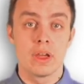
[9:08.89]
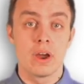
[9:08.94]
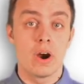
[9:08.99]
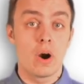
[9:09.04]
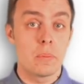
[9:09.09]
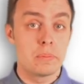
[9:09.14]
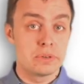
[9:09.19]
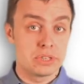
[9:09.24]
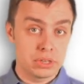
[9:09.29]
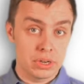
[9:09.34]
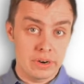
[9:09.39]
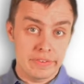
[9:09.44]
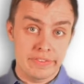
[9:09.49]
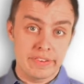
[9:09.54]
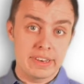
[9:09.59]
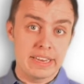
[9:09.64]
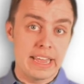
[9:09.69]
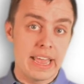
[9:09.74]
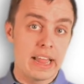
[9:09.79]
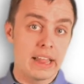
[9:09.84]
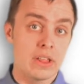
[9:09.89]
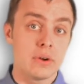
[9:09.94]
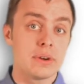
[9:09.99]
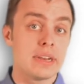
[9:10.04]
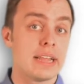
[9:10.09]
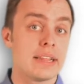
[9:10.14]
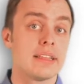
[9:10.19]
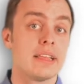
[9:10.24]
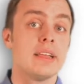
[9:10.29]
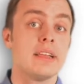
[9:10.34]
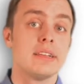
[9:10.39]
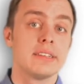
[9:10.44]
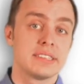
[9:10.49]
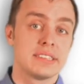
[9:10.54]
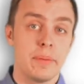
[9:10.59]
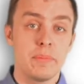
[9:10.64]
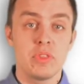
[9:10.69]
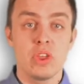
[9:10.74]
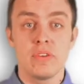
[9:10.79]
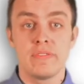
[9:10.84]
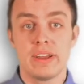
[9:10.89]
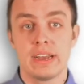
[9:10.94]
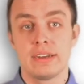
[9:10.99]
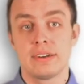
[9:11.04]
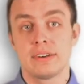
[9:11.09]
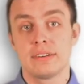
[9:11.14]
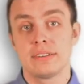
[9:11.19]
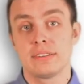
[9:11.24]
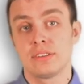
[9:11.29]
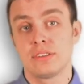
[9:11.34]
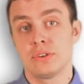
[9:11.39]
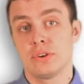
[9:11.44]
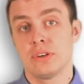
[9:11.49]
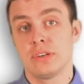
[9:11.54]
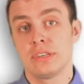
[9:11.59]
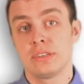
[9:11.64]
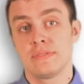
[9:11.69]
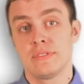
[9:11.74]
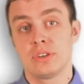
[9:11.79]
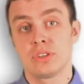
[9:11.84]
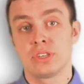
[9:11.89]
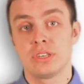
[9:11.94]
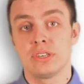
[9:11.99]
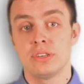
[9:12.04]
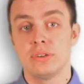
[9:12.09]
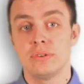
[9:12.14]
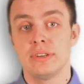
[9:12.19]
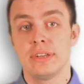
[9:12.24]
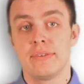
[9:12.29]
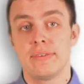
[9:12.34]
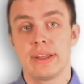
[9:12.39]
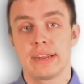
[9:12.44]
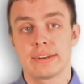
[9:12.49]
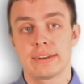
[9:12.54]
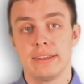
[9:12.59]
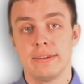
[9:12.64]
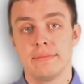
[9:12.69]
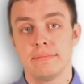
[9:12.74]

Observe in yellow that some new vendors joined version 2 directly.